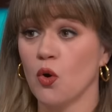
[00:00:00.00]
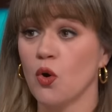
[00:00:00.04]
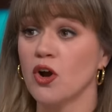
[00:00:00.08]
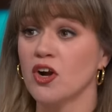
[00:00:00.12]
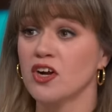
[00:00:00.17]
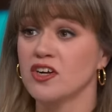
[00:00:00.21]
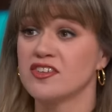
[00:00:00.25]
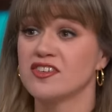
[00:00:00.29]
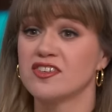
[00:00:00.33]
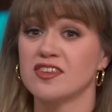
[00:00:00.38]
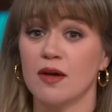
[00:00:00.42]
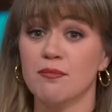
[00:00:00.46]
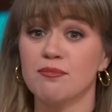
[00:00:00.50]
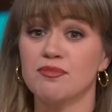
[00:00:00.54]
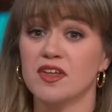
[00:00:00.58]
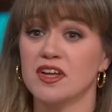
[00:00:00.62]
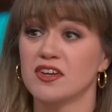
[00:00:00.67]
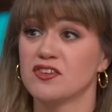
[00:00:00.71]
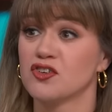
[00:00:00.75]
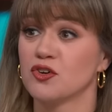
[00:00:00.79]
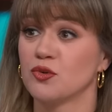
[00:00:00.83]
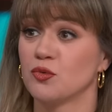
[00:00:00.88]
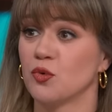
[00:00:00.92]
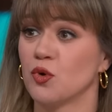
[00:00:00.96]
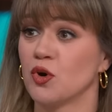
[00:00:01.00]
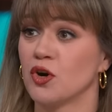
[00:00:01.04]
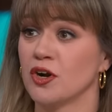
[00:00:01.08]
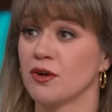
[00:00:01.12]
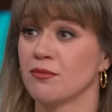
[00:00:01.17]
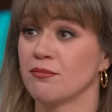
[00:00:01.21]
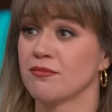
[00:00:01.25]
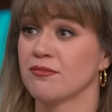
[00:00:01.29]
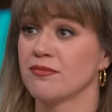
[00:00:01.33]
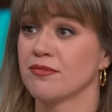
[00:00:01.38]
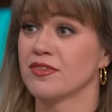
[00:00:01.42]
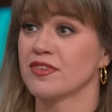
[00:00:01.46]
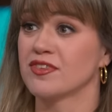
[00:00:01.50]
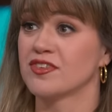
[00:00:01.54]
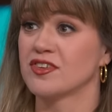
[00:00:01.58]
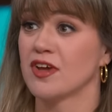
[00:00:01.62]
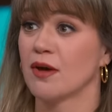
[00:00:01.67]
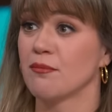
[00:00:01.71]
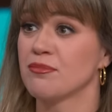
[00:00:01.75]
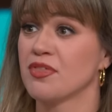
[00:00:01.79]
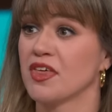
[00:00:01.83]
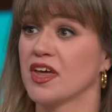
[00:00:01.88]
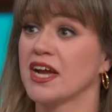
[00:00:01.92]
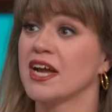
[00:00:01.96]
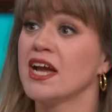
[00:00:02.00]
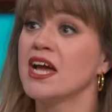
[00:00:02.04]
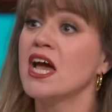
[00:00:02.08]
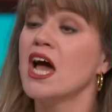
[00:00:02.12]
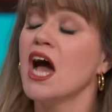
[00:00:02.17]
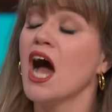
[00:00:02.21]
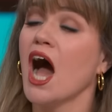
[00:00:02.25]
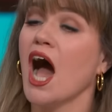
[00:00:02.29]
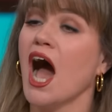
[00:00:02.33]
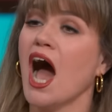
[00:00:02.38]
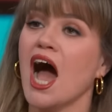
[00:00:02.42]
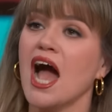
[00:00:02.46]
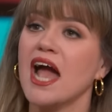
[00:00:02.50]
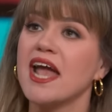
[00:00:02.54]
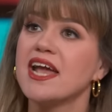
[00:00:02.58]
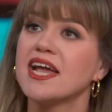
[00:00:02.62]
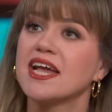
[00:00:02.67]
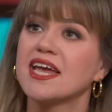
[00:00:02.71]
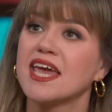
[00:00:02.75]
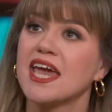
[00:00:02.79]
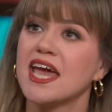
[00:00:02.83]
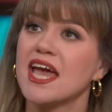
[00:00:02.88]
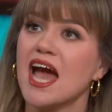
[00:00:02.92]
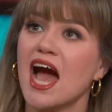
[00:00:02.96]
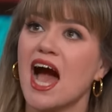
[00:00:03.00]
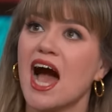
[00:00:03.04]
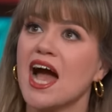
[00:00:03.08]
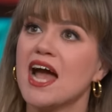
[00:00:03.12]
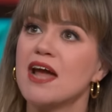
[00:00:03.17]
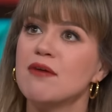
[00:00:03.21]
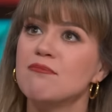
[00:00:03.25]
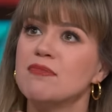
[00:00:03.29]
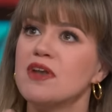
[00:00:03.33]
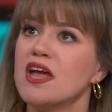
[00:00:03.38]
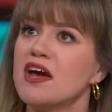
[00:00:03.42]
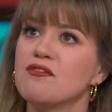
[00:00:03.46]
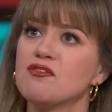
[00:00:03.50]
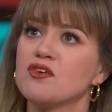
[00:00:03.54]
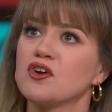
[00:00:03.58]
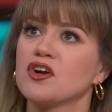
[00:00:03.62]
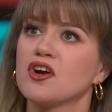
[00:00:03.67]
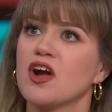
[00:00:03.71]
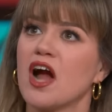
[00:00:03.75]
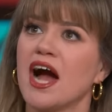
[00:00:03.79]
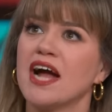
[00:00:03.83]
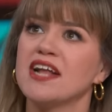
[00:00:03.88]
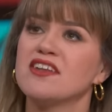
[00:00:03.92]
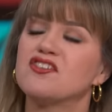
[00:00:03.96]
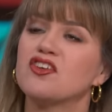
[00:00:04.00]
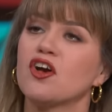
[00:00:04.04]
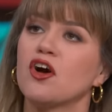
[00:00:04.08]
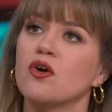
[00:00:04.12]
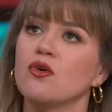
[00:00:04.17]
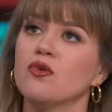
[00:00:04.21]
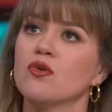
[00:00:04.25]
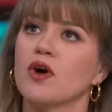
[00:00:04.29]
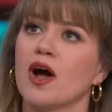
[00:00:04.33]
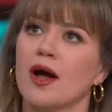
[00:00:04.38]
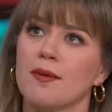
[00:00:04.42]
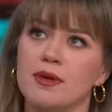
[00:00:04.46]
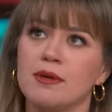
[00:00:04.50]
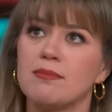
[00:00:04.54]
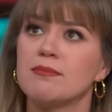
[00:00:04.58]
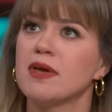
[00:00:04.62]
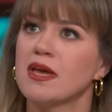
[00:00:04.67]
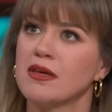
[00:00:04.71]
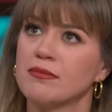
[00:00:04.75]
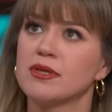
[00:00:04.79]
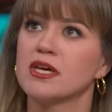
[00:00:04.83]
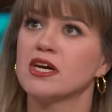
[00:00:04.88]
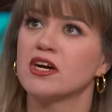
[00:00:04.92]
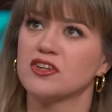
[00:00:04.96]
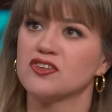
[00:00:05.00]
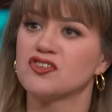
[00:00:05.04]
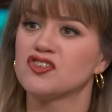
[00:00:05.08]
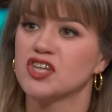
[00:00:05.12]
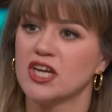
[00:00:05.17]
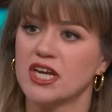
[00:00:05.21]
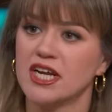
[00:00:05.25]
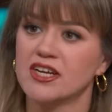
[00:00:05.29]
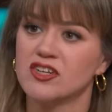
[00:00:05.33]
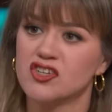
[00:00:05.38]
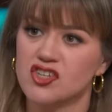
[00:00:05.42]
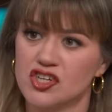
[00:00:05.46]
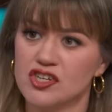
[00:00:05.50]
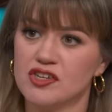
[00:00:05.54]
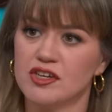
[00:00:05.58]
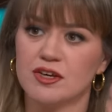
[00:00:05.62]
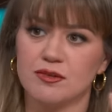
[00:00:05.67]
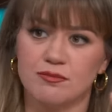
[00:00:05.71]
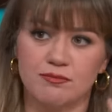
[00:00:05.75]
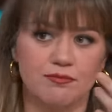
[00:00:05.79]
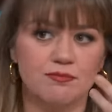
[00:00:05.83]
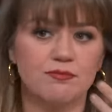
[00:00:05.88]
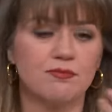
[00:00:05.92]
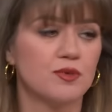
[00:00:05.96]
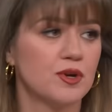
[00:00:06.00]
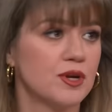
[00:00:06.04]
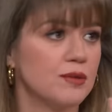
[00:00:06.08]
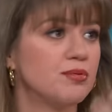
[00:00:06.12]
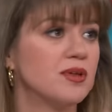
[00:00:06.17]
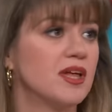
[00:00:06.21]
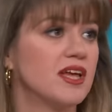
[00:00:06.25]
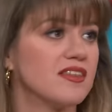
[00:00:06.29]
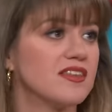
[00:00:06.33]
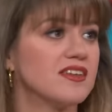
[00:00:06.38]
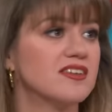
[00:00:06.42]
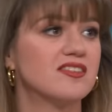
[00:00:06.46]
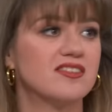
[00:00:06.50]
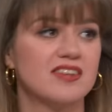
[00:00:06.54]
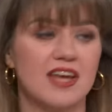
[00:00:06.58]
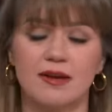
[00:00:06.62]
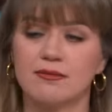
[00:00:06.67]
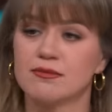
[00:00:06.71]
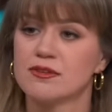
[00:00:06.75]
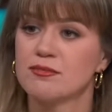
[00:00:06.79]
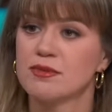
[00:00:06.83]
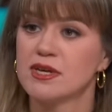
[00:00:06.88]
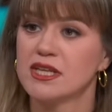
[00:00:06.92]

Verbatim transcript: course, the, something to warm yeah something. I can't, I'm never, I don't, I mean, maybe I'll change and you can replay this tape